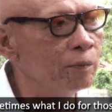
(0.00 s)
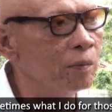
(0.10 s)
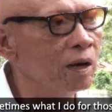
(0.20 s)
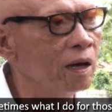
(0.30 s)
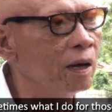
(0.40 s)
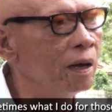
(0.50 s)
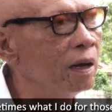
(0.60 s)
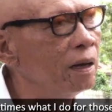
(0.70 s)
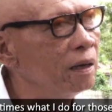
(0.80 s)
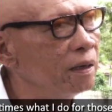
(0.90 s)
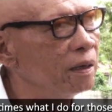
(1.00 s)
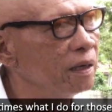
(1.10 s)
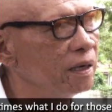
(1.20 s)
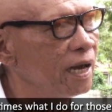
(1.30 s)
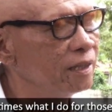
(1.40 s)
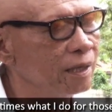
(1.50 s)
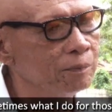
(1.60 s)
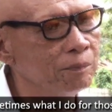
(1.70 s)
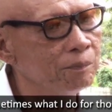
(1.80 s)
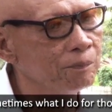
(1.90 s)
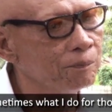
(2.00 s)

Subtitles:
na yung mga inactive,